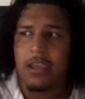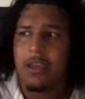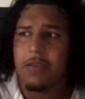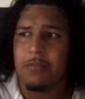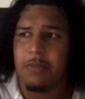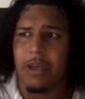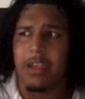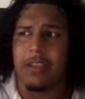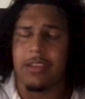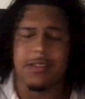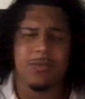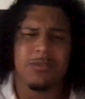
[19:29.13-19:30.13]

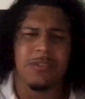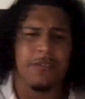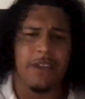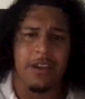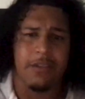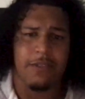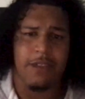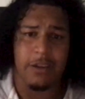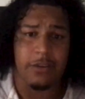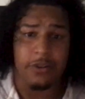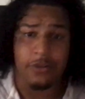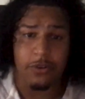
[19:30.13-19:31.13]
But this was a very
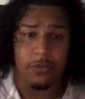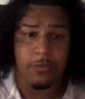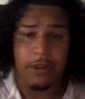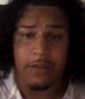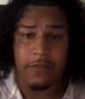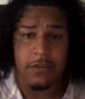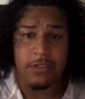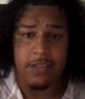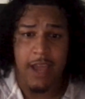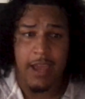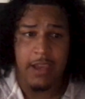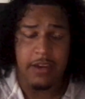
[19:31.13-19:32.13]
veteran group when I first
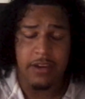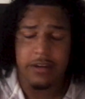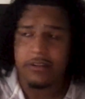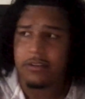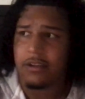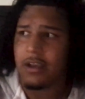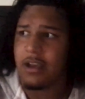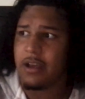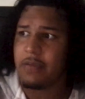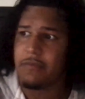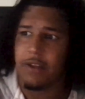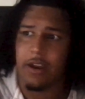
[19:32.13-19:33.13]
got here,
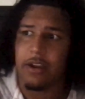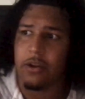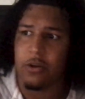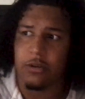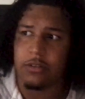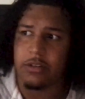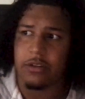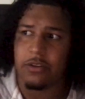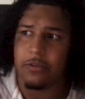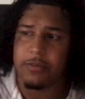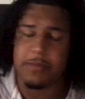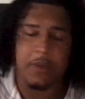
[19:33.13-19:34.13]
um, very older
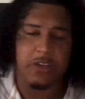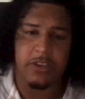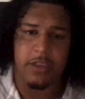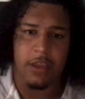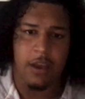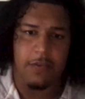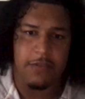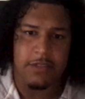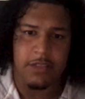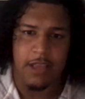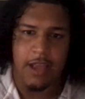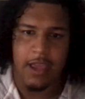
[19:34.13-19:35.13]
group, especially on the
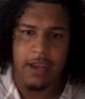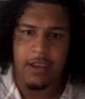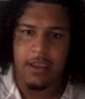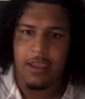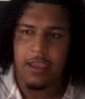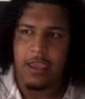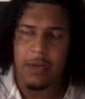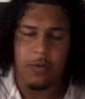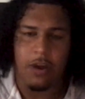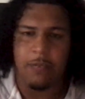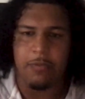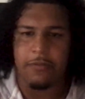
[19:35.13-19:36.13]
offensive line and
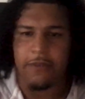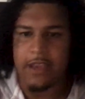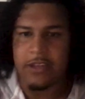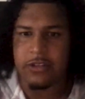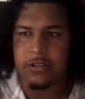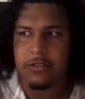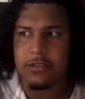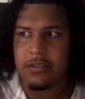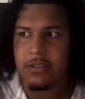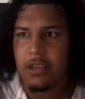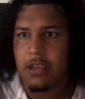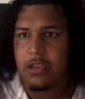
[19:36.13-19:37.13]
we're all
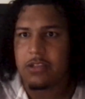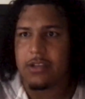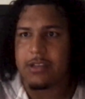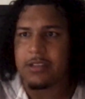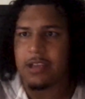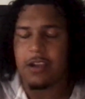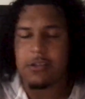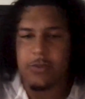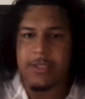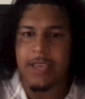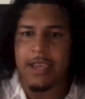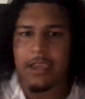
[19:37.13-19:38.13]
professionals. So as long as
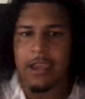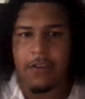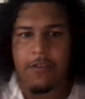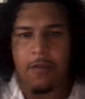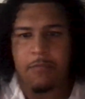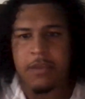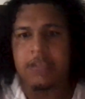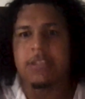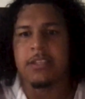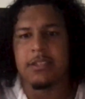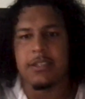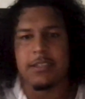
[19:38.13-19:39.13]
we take care of our
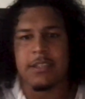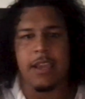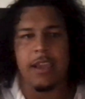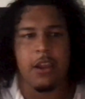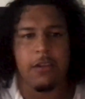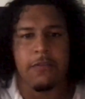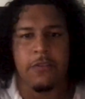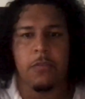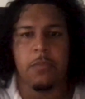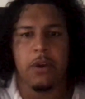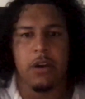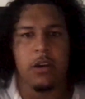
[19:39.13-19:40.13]
business and take care of
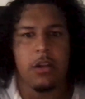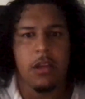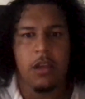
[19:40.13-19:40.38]
football,